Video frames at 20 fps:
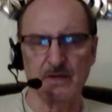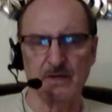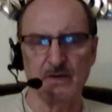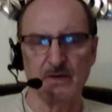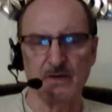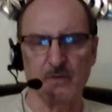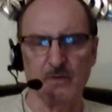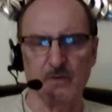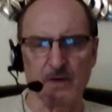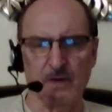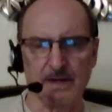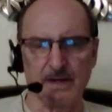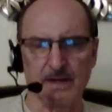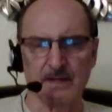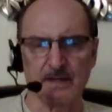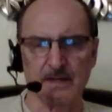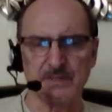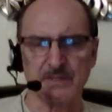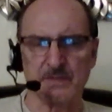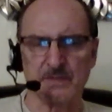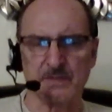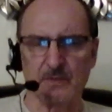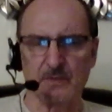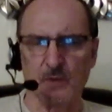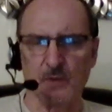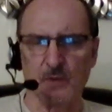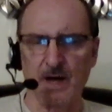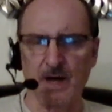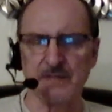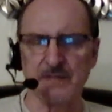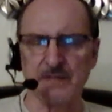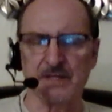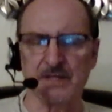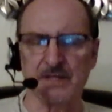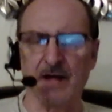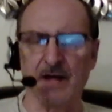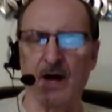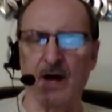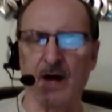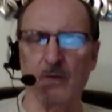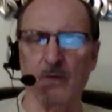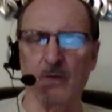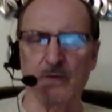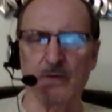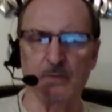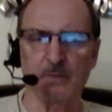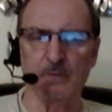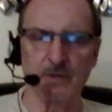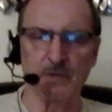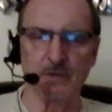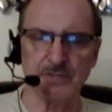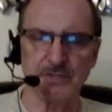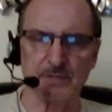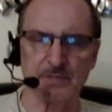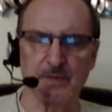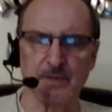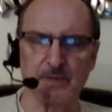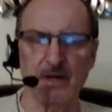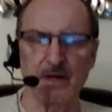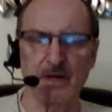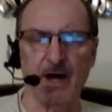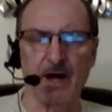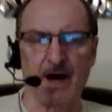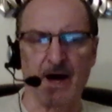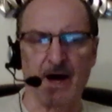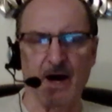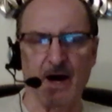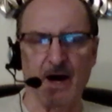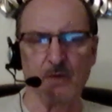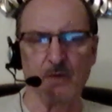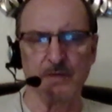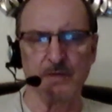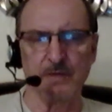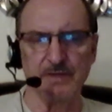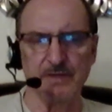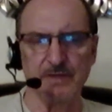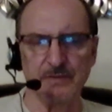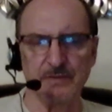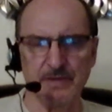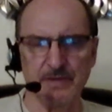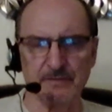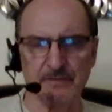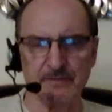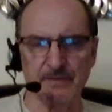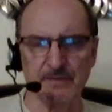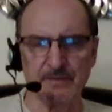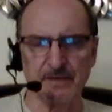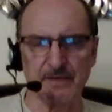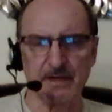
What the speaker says: wanting us to be wise in how we worship, how we do different